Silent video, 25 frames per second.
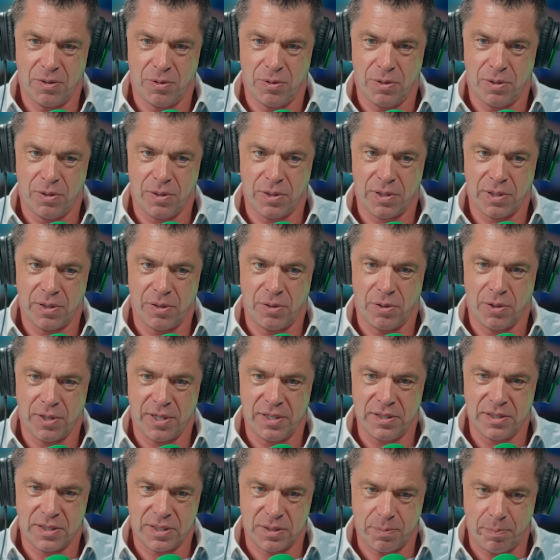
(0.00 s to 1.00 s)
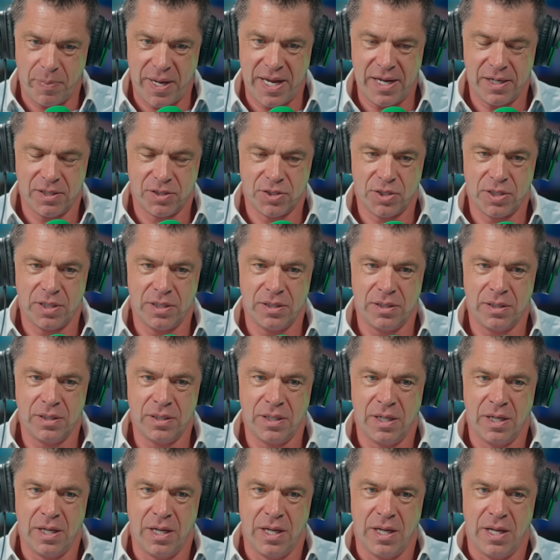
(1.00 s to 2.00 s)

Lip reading: or inspection,